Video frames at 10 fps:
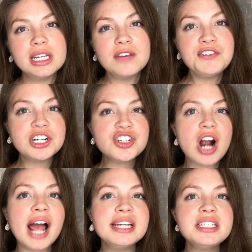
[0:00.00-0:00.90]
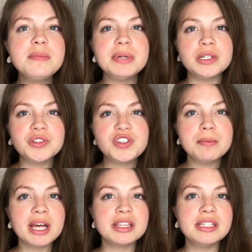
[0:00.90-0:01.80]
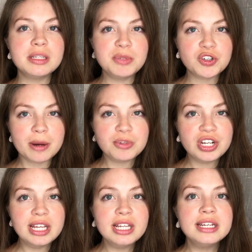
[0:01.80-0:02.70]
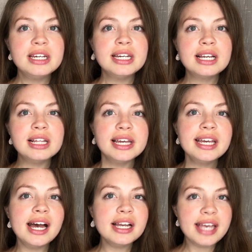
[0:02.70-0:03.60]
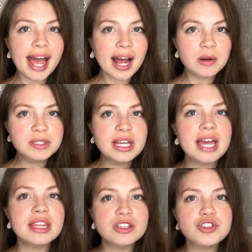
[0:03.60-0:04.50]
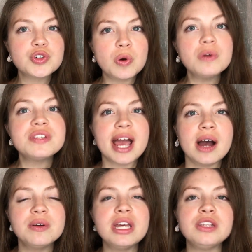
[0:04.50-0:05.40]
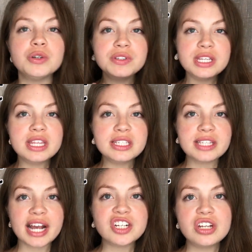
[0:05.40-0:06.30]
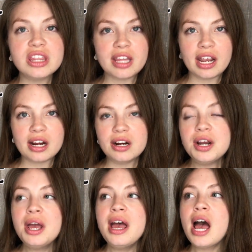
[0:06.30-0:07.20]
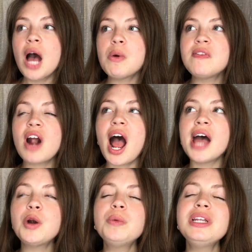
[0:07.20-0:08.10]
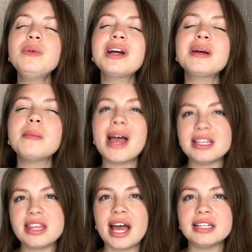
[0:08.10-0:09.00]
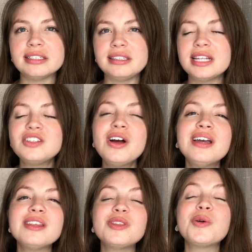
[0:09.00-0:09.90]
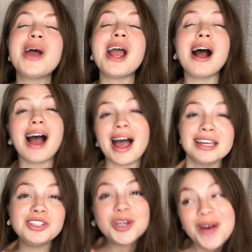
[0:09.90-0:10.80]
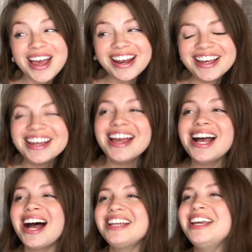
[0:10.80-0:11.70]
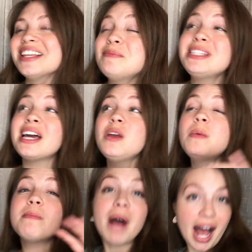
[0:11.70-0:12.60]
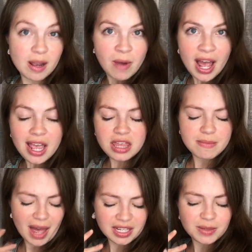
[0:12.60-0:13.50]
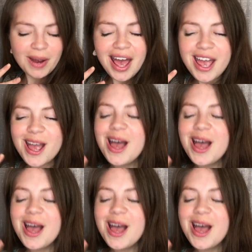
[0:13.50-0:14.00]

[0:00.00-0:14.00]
If you're trying to build your monthly subscription, click account and then scroll down and you'll see the section there. However, I don't really recommend that. Like, that's not the way I do it. Let me tell you my way, the best way.